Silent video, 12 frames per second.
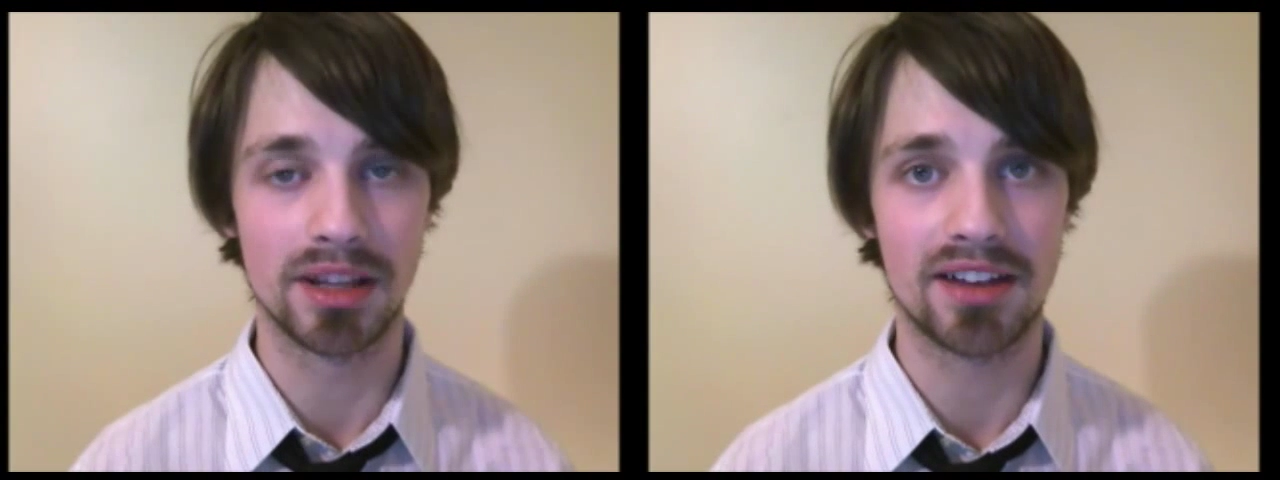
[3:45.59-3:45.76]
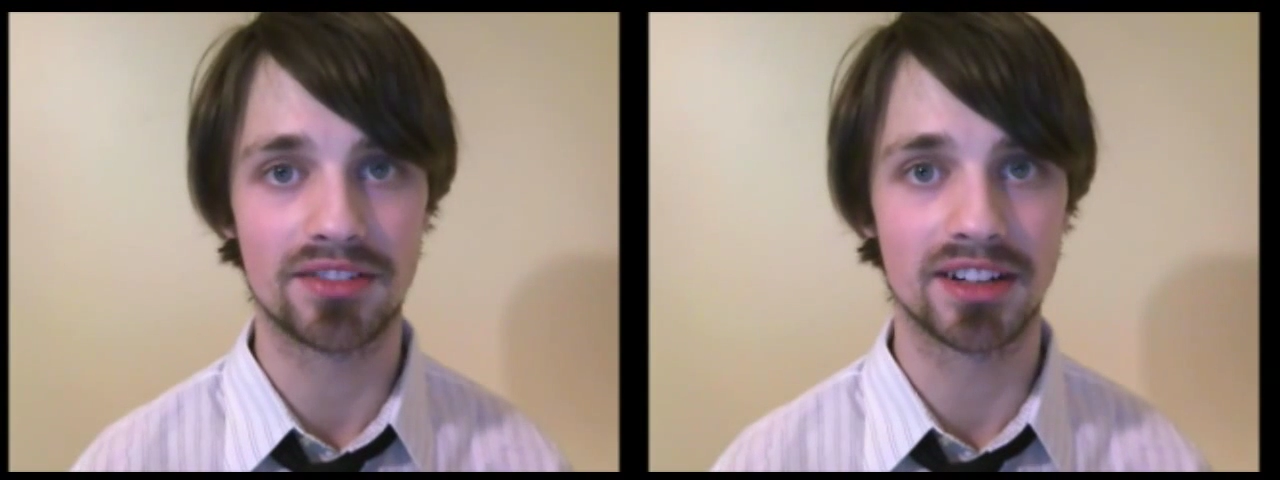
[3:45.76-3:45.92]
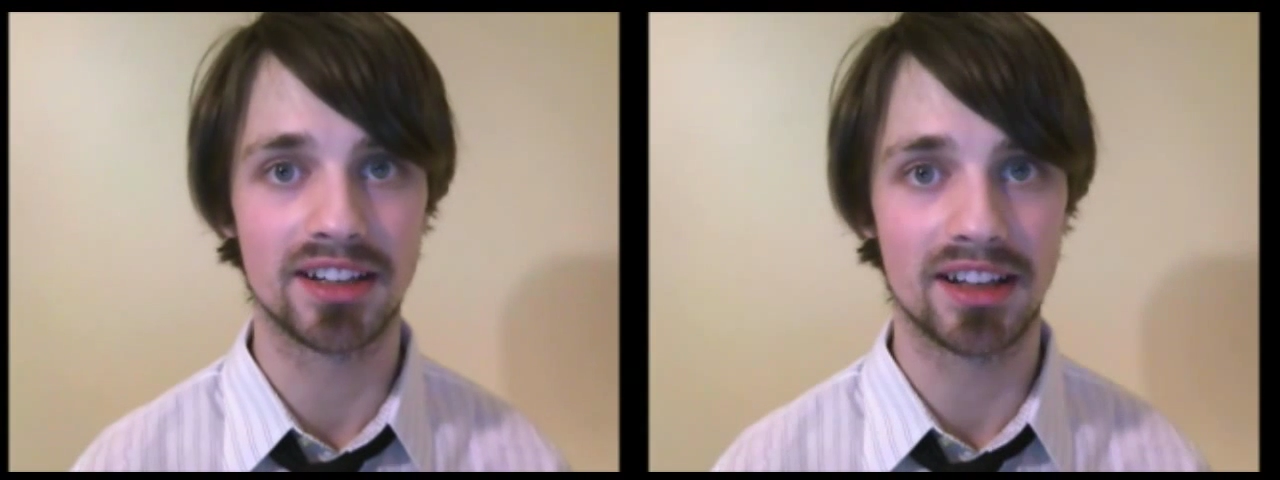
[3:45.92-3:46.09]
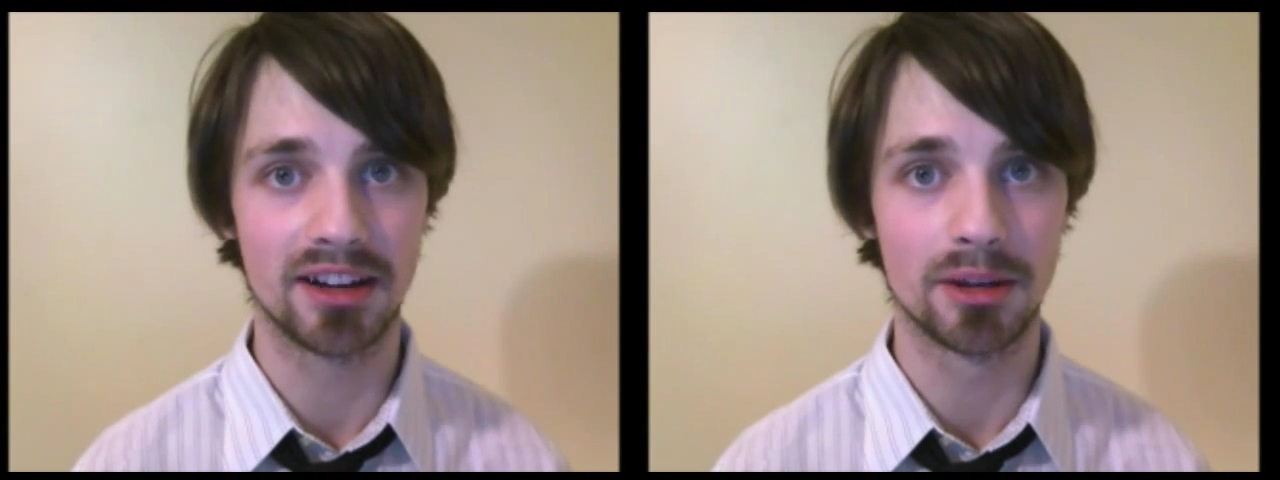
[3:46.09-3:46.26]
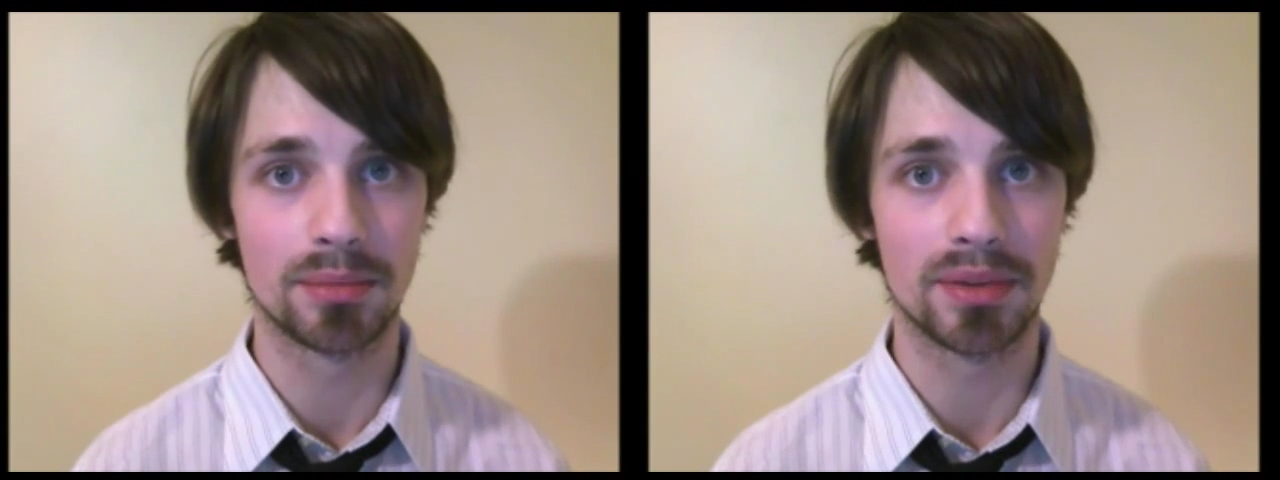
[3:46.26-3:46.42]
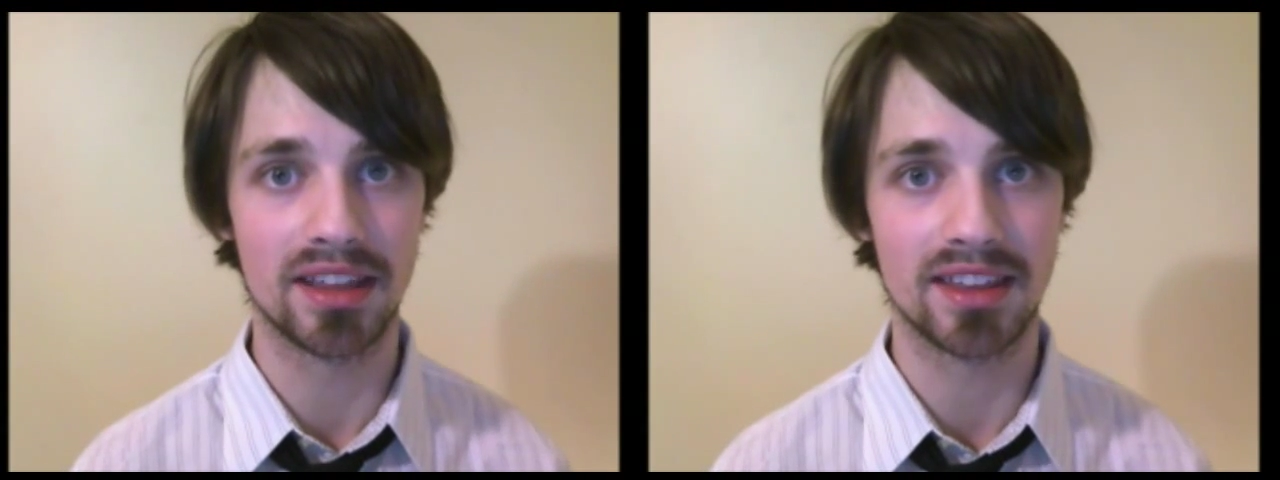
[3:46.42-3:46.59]
have to get
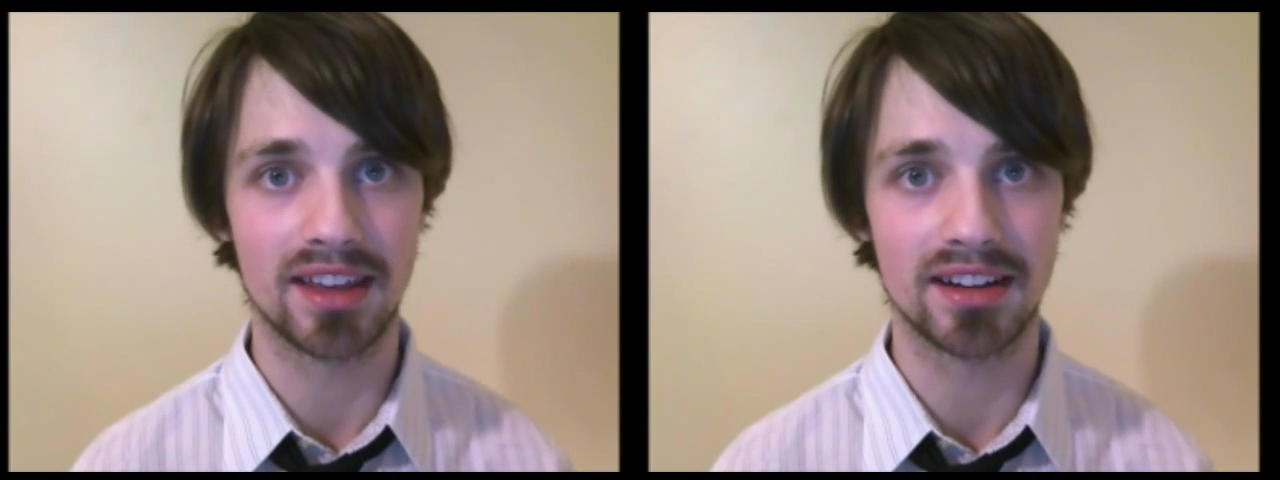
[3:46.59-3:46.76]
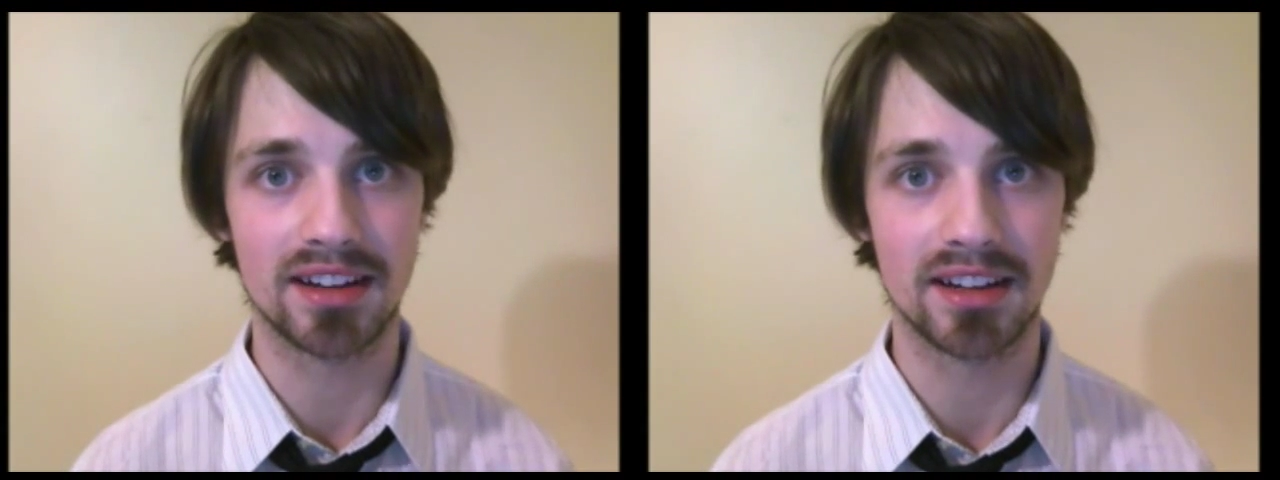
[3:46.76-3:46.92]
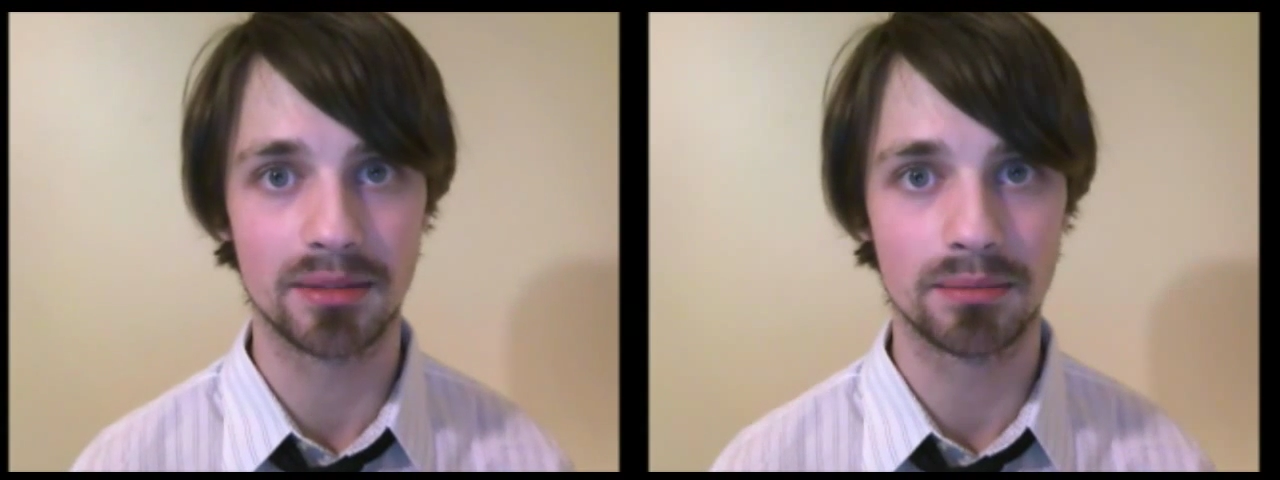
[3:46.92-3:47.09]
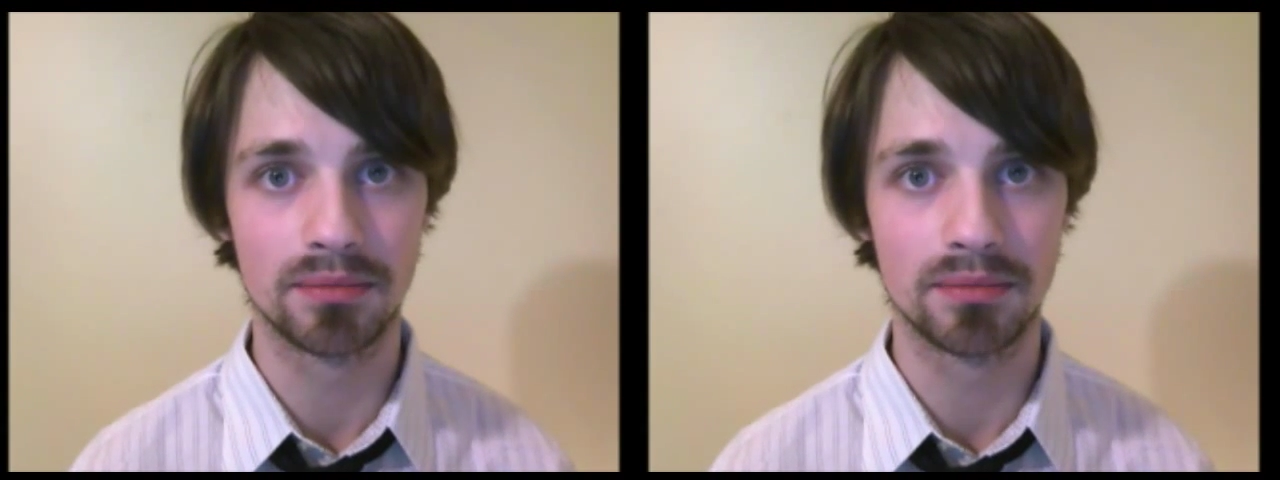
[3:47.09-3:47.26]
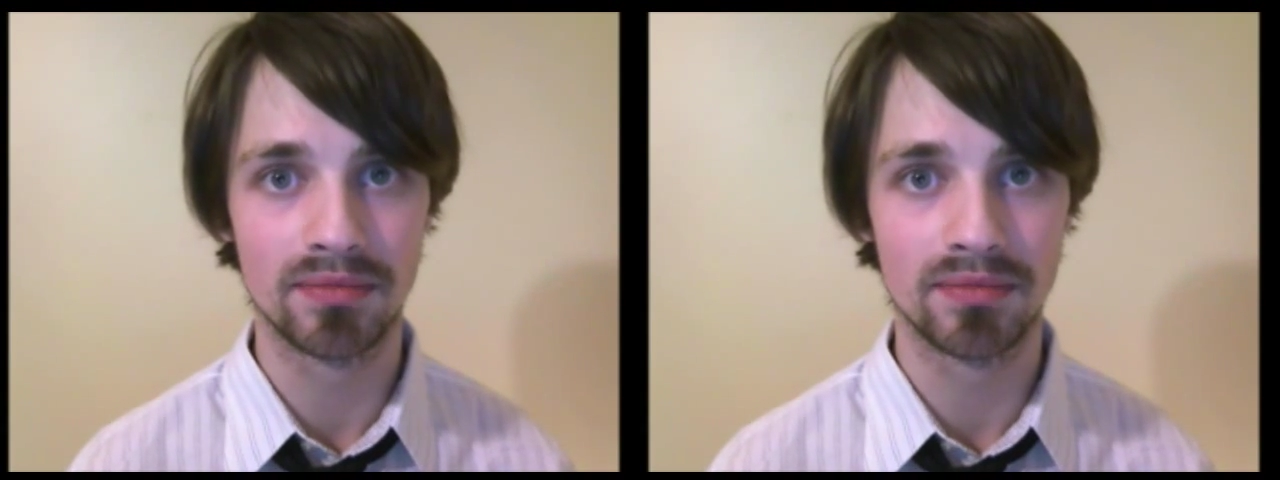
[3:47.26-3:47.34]
up at that time,